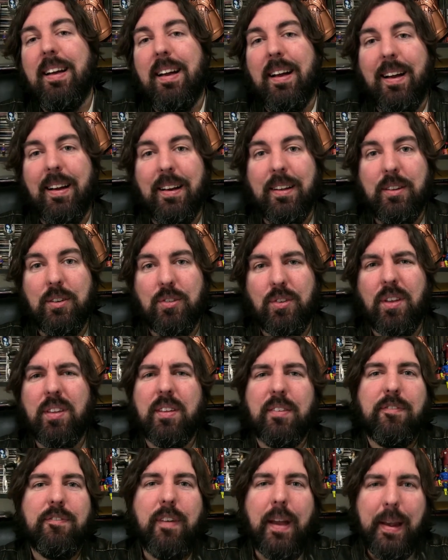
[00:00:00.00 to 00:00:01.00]
There's all
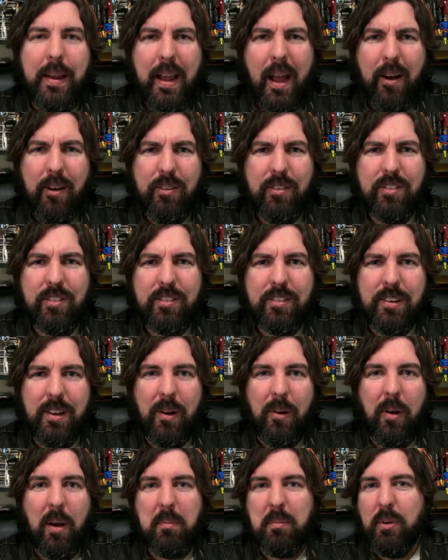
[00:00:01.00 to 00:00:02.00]
the fake outs, you
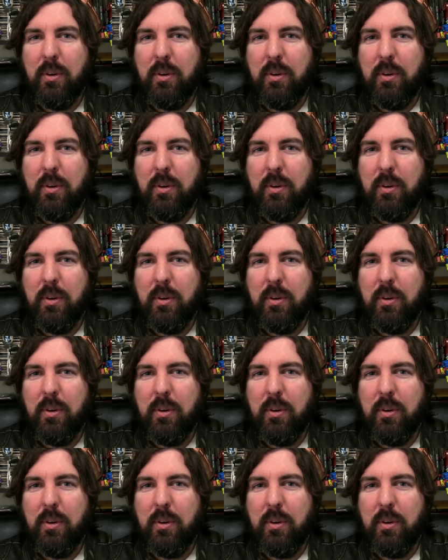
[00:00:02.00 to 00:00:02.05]
know, "I'm